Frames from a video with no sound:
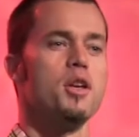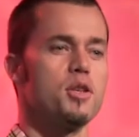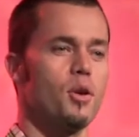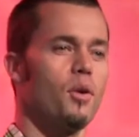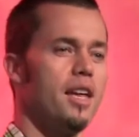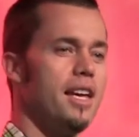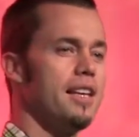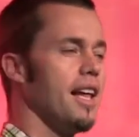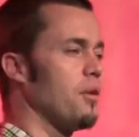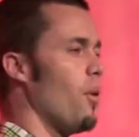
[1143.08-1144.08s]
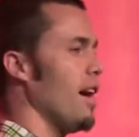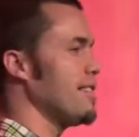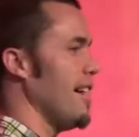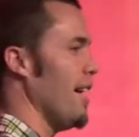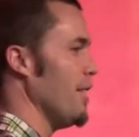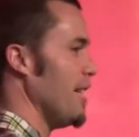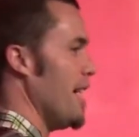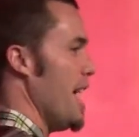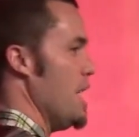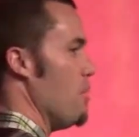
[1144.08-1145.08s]
So he like walks out
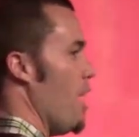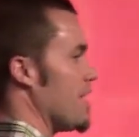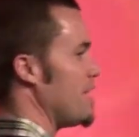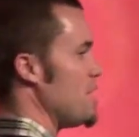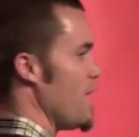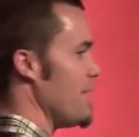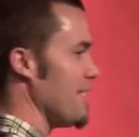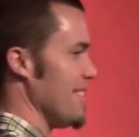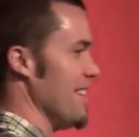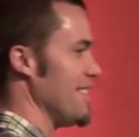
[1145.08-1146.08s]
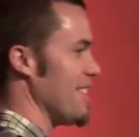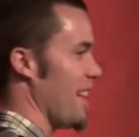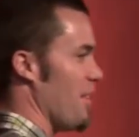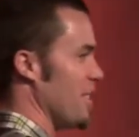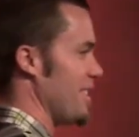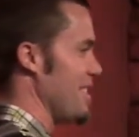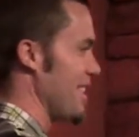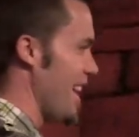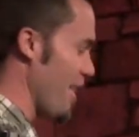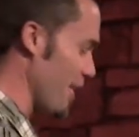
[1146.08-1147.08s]
and he walks to Jesus, and this is the
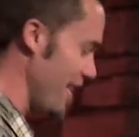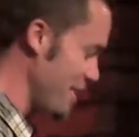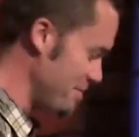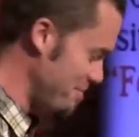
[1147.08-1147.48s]
conversation they have, right?